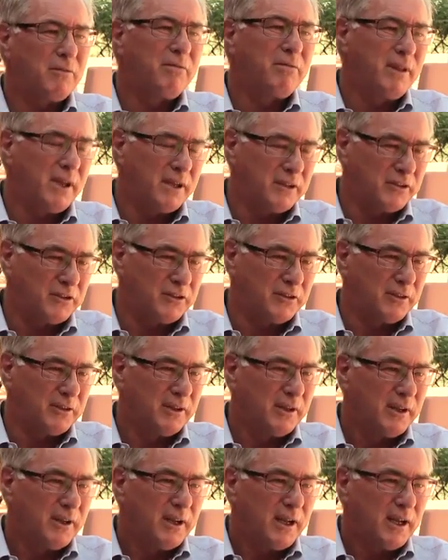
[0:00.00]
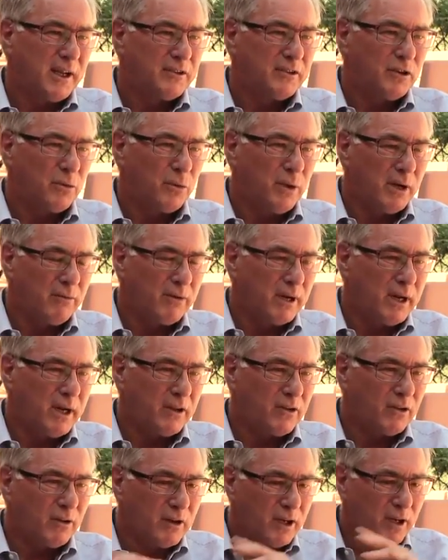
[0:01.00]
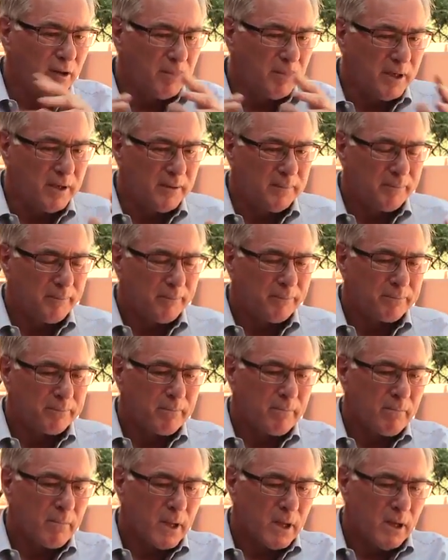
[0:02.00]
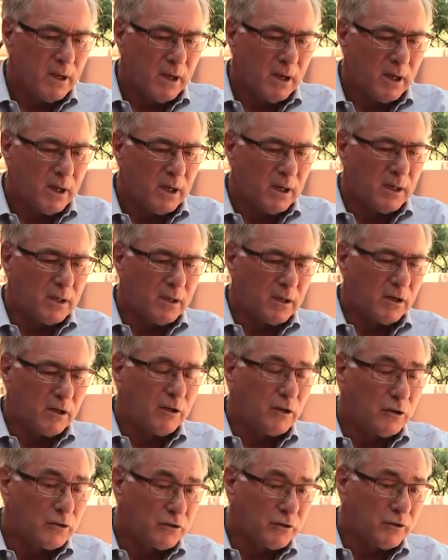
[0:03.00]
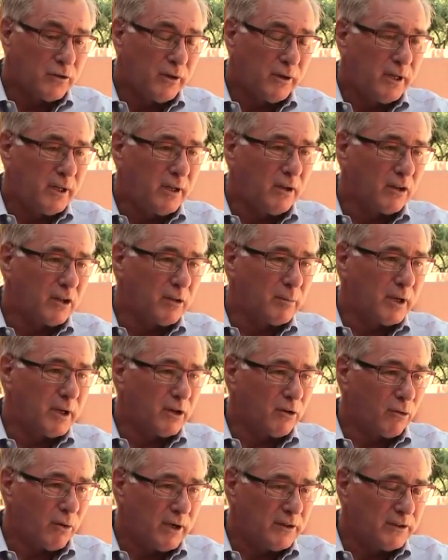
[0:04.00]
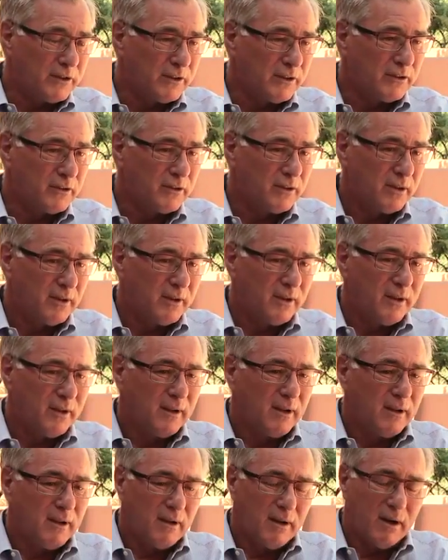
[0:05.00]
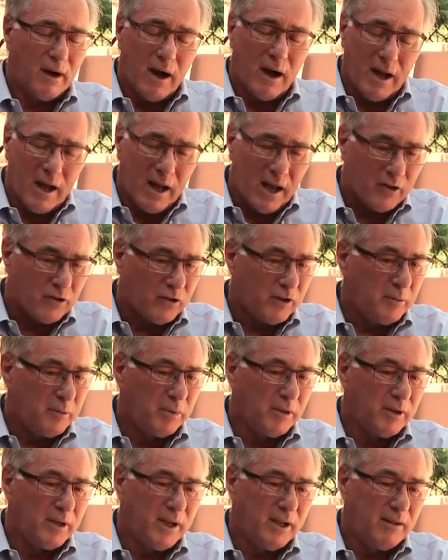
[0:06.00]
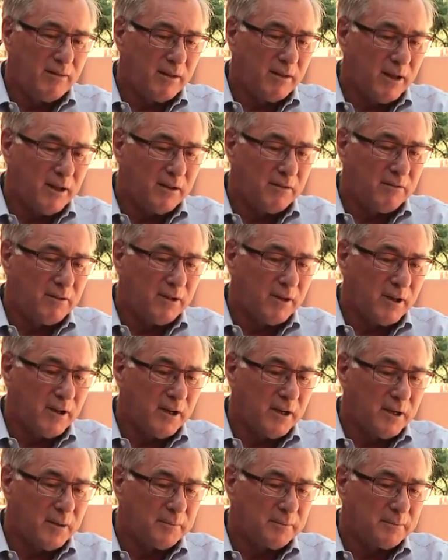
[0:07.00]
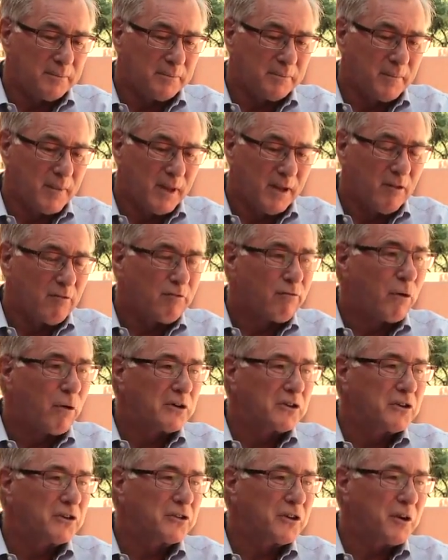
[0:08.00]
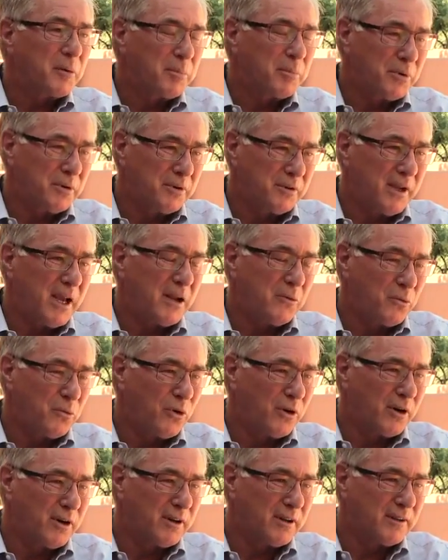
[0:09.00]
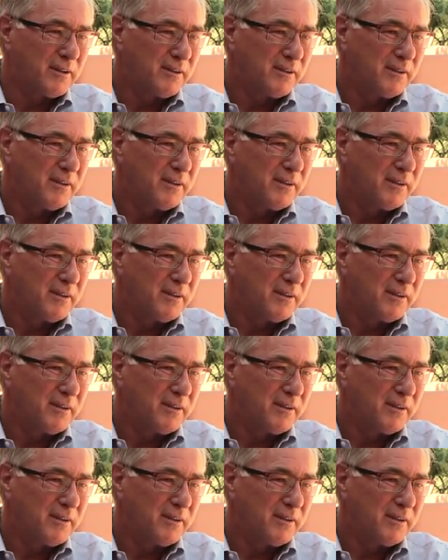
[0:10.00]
of this. Mm-hmm. And so whenever it gets a little bit closer to the ultimate crisis, I actually believe that forces are put at work